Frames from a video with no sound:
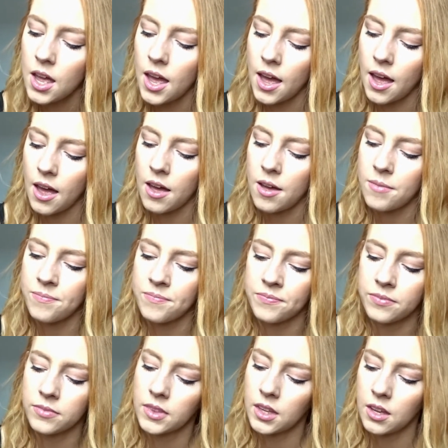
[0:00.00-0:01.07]

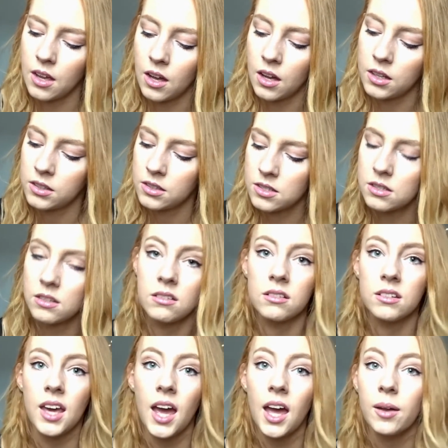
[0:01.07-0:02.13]
and
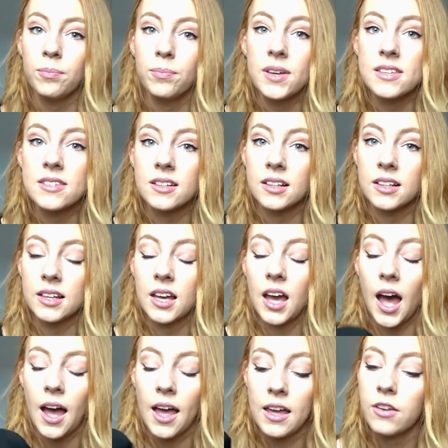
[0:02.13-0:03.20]
yeah, basically
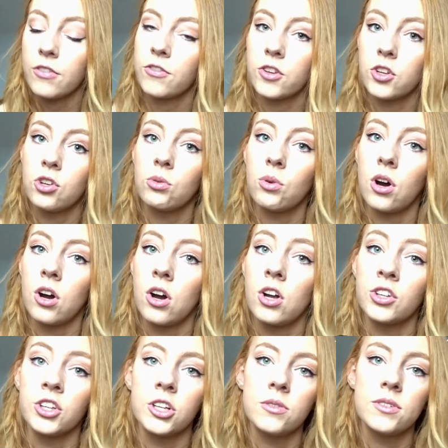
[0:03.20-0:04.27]
if you
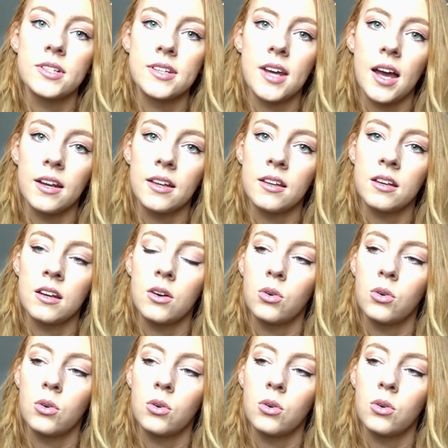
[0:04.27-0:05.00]
are new to tanning,